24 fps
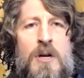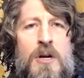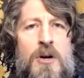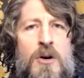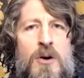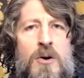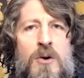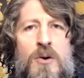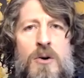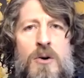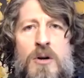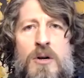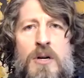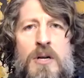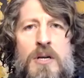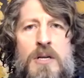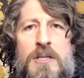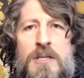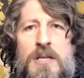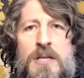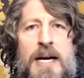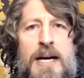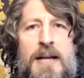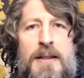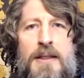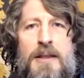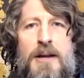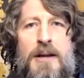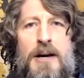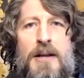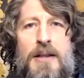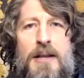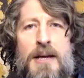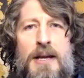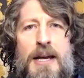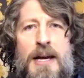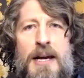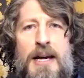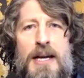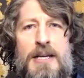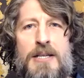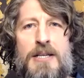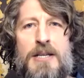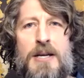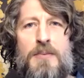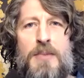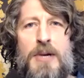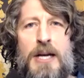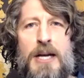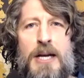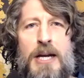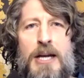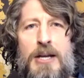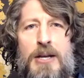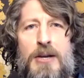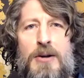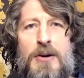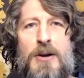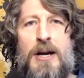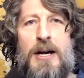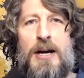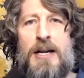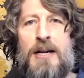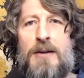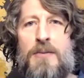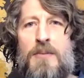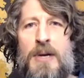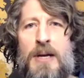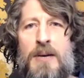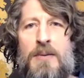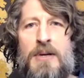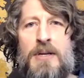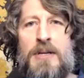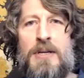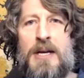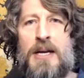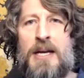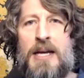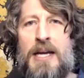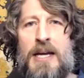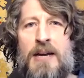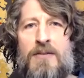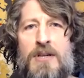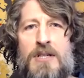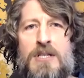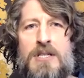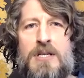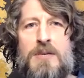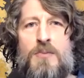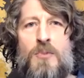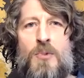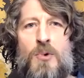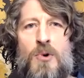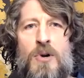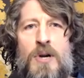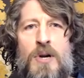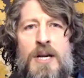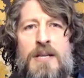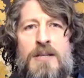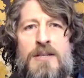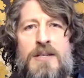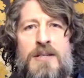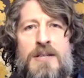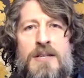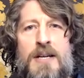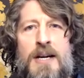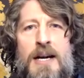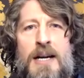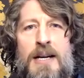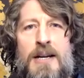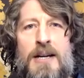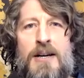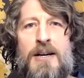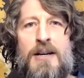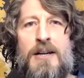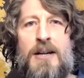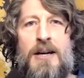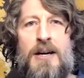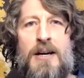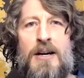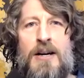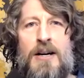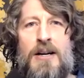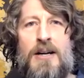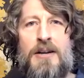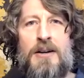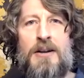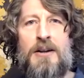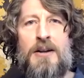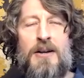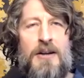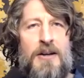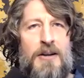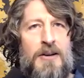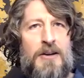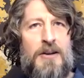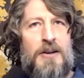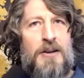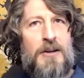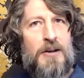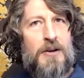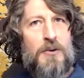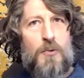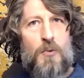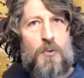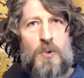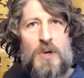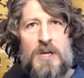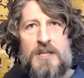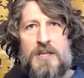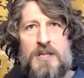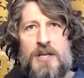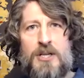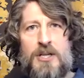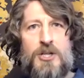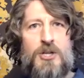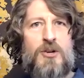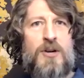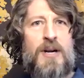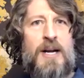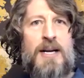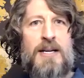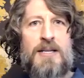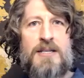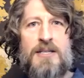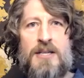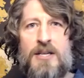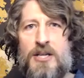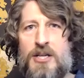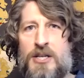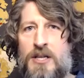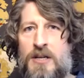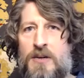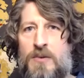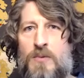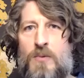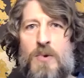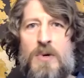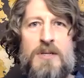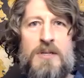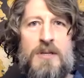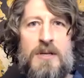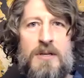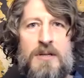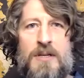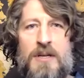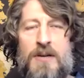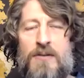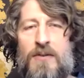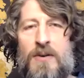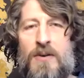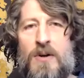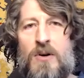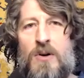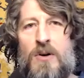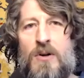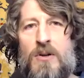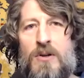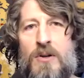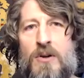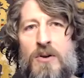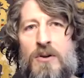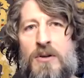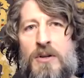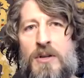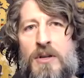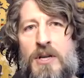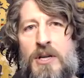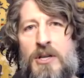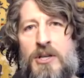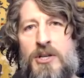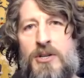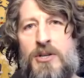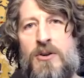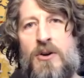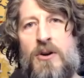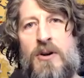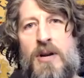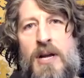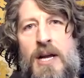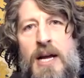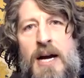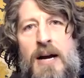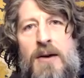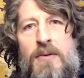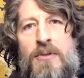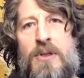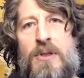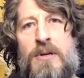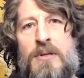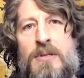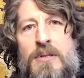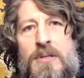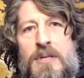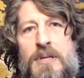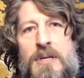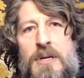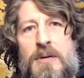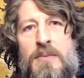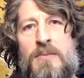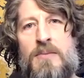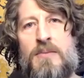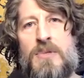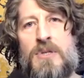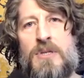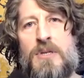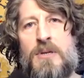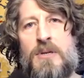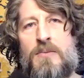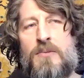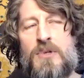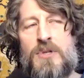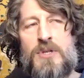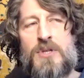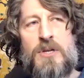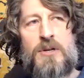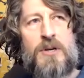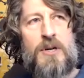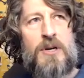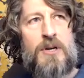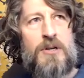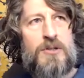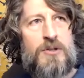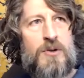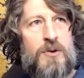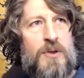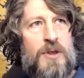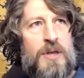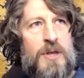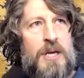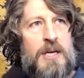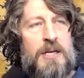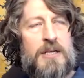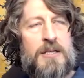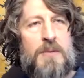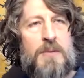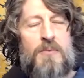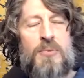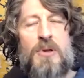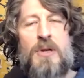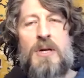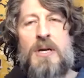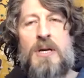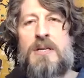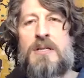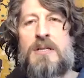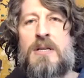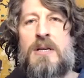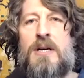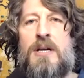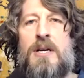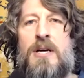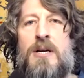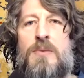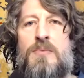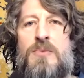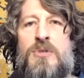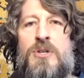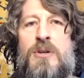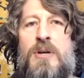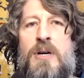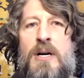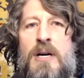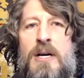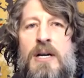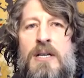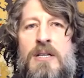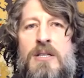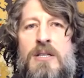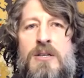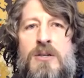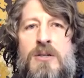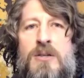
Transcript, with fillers: or is that not the case? I mean, can you kind of maybe give us some more insight on, on was it a transition? Was it difficult? Or did you already have th some, some resilience or things in place that helped you guys,